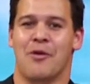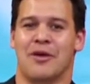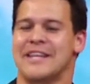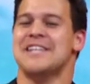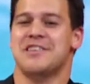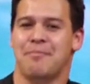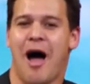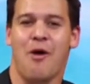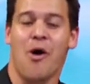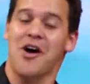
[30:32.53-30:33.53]
less
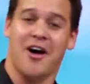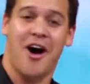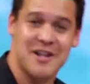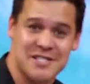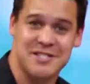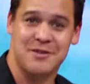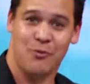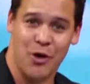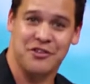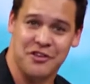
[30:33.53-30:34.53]
about what God
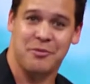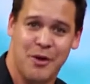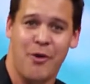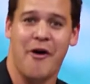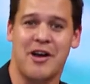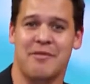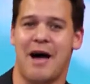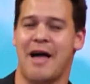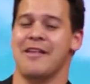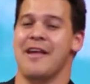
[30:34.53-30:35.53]
wants us to be worried
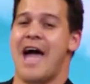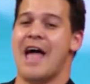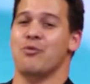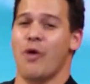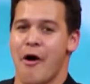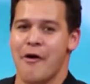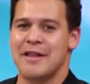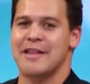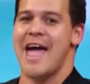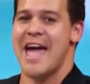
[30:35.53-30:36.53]
about and
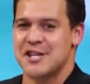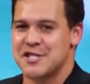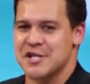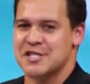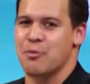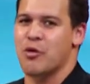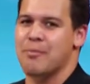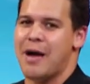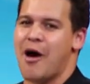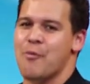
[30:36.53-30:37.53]
worried and anxious more
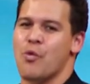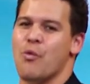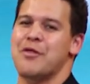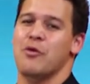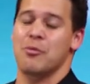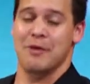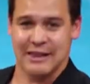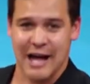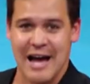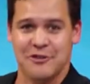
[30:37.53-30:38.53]
about whether we'll be
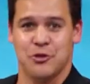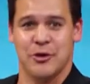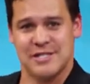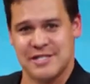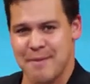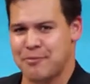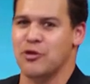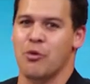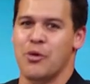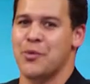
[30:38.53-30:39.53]
liked or accepted
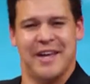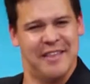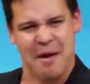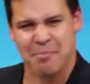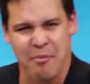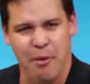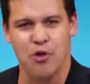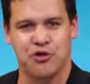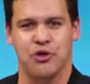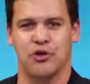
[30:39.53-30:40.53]
or will we get that
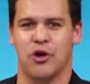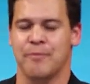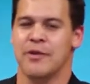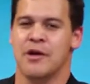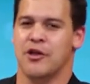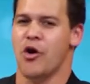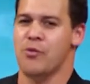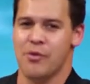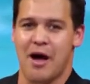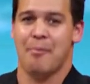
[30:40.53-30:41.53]
promotion or, you
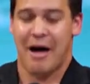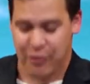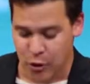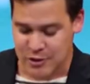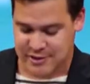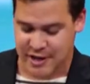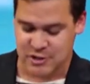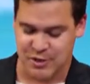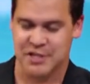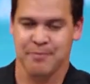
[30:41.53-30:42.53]
know, about those things
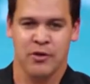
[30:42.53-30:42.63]
which